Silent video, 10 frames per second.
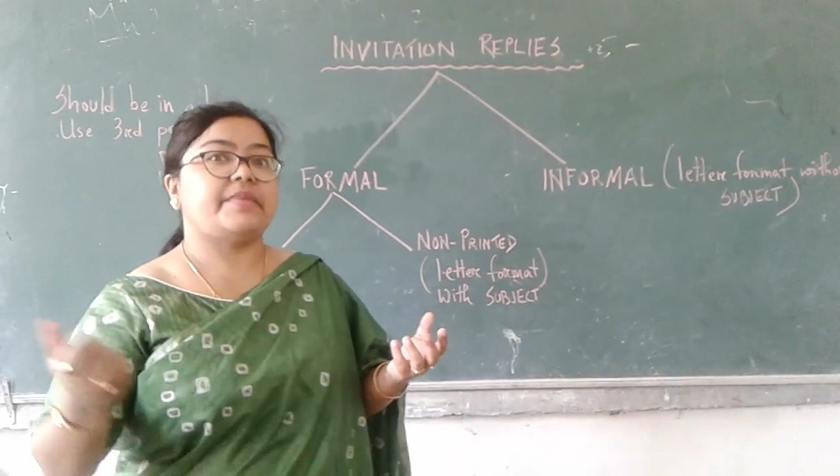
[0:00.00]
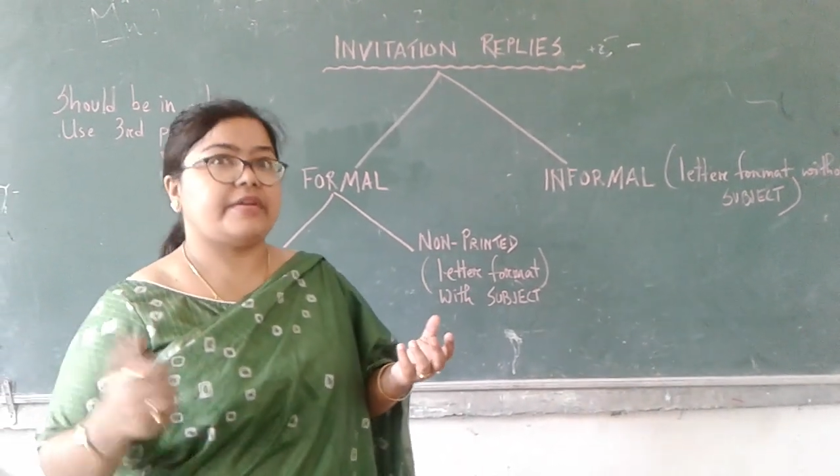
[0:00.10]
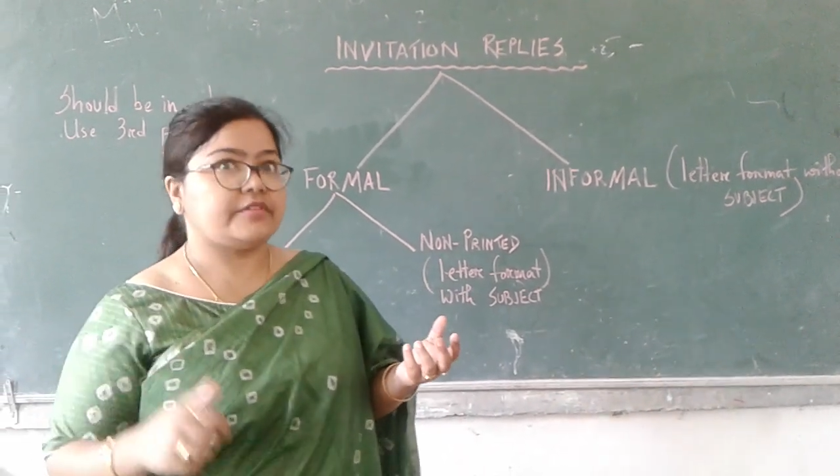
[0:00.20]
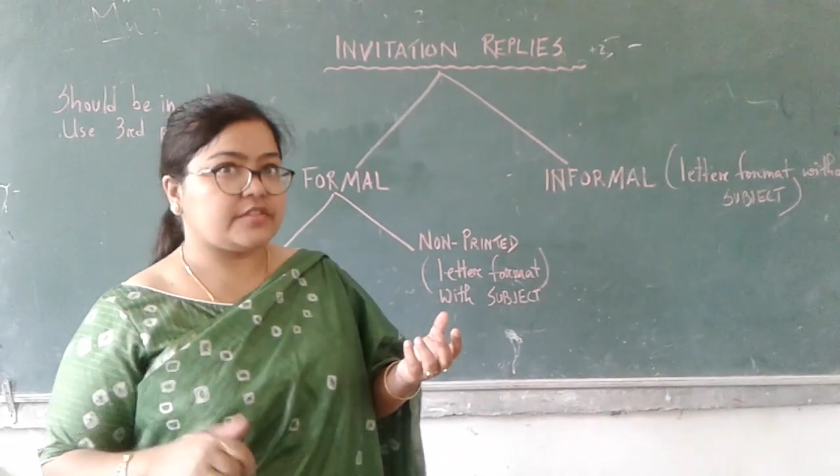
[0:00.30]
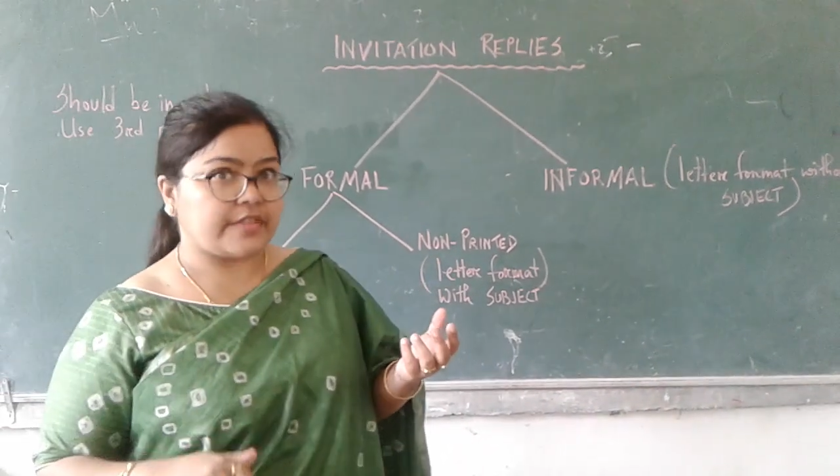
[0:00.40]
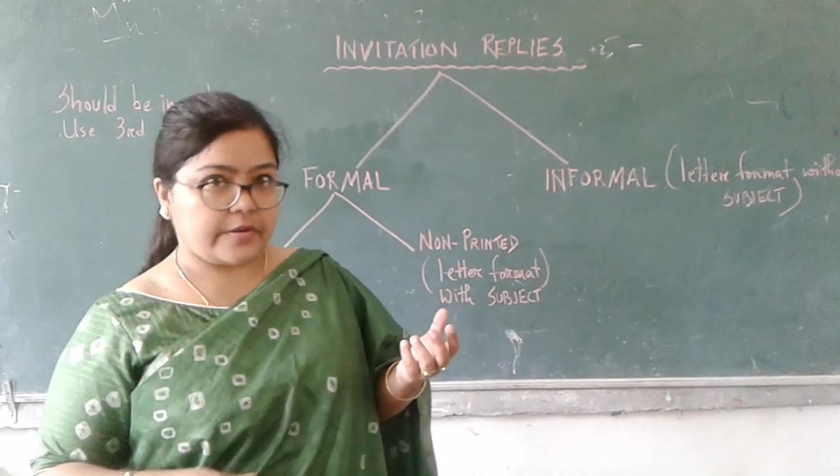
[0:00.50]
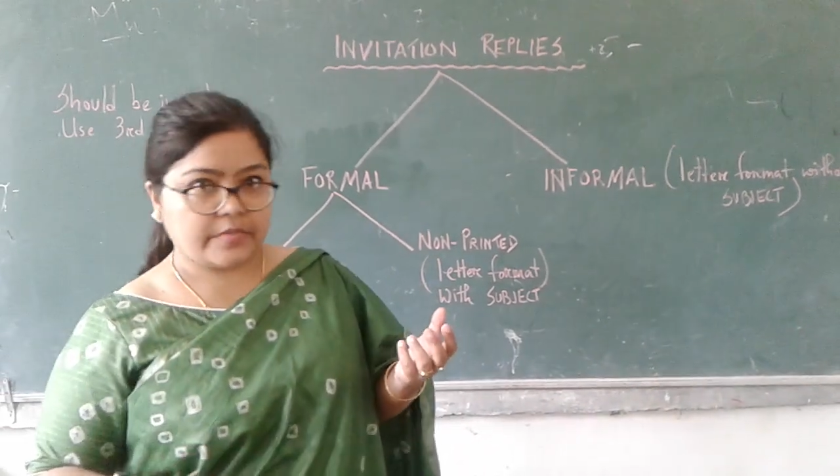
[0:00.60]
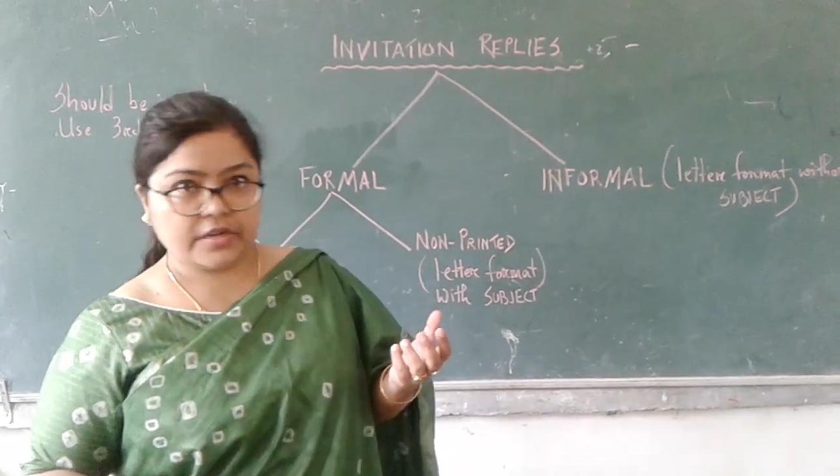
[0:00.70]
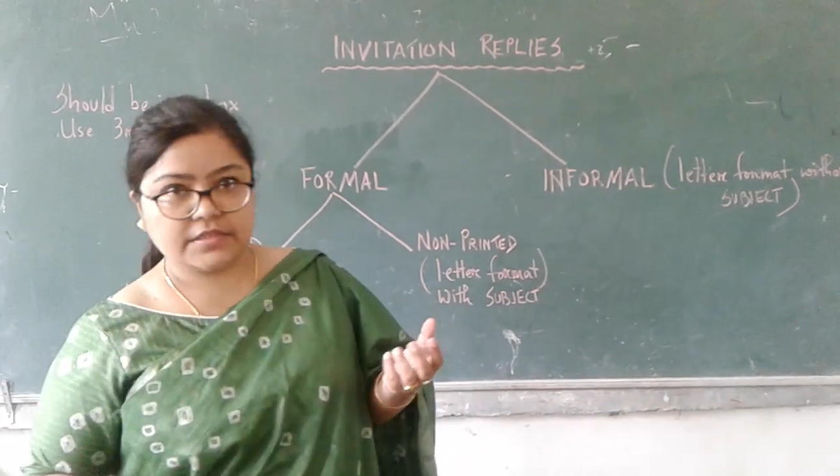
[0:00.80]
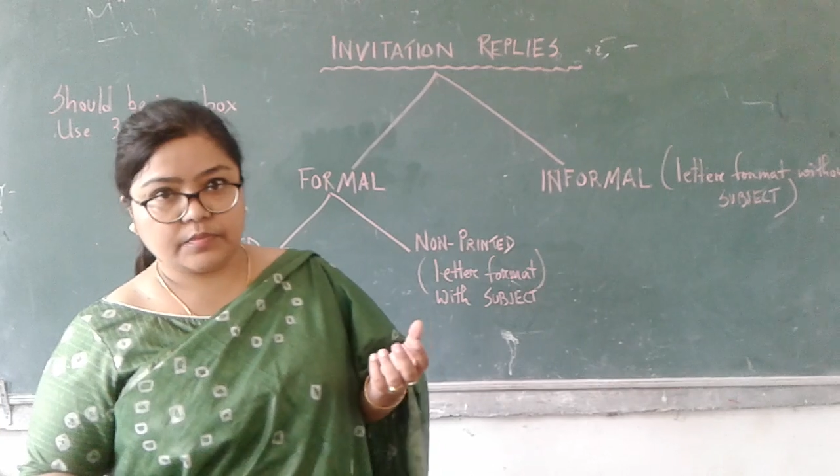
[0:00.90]
marriage
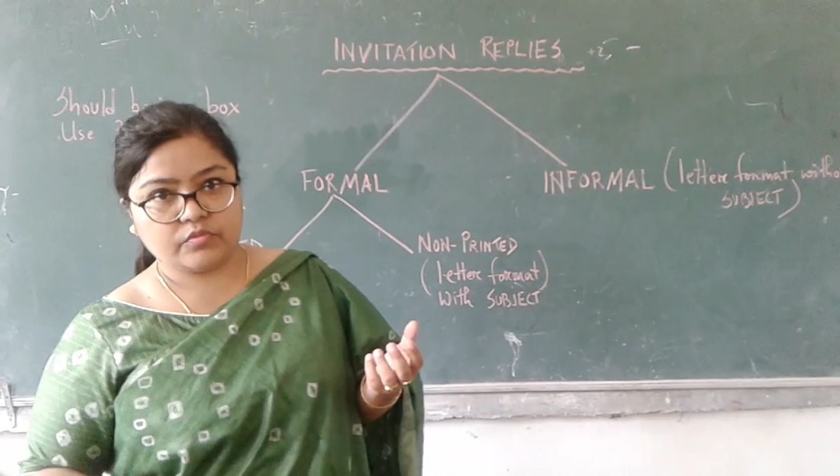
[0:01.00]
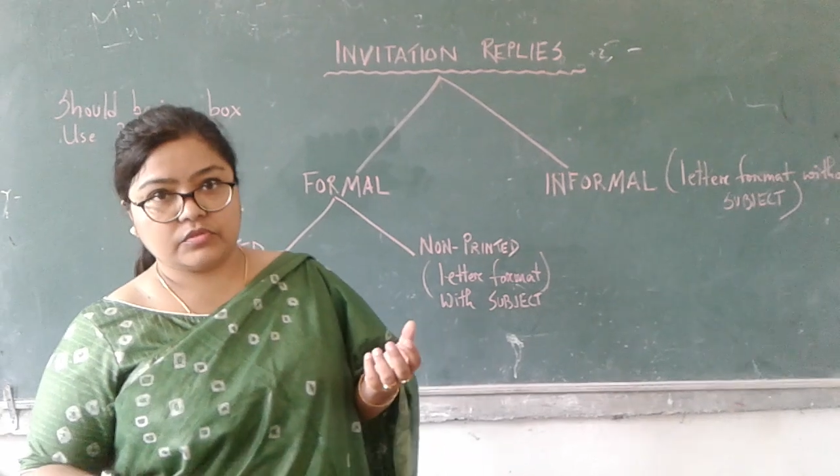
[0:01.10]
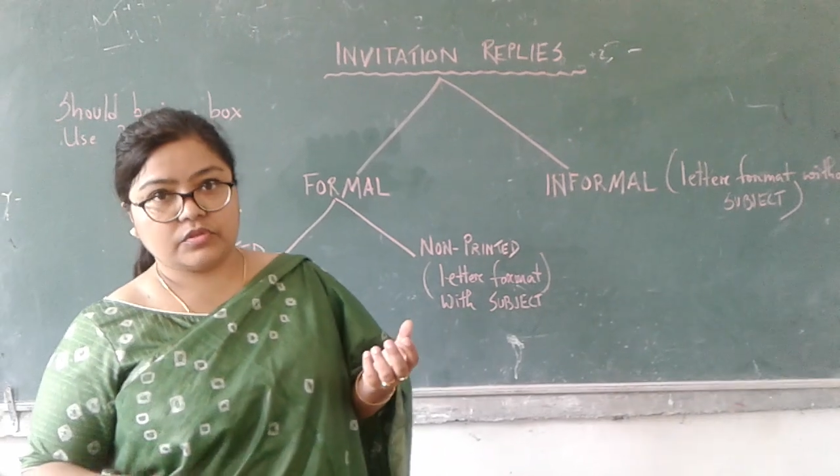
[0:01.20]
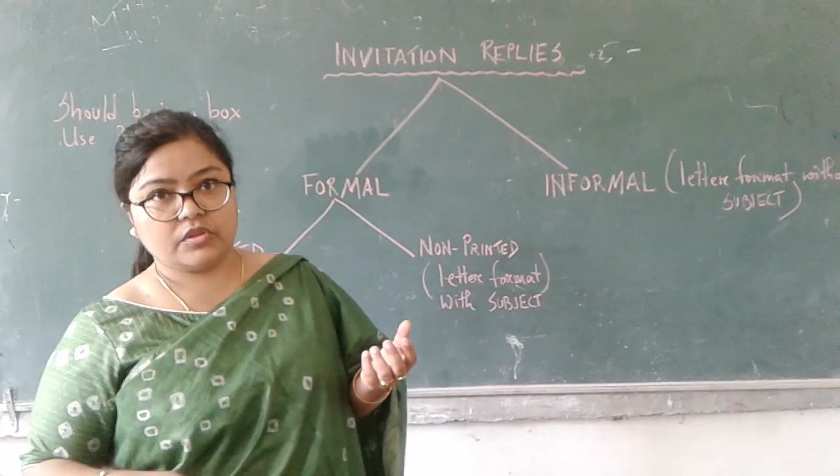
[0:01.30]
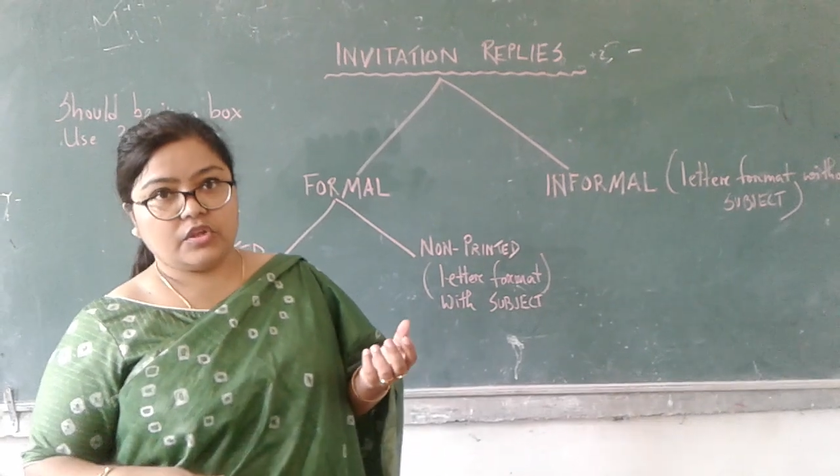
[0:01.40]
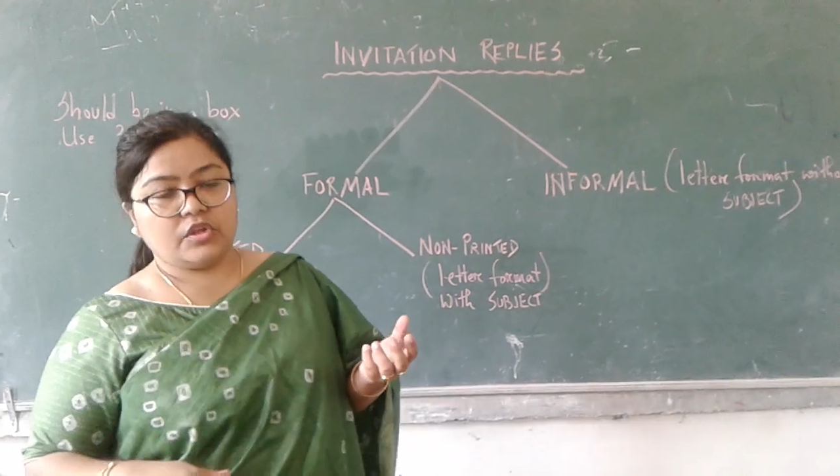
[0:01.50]
ceremony, suppose.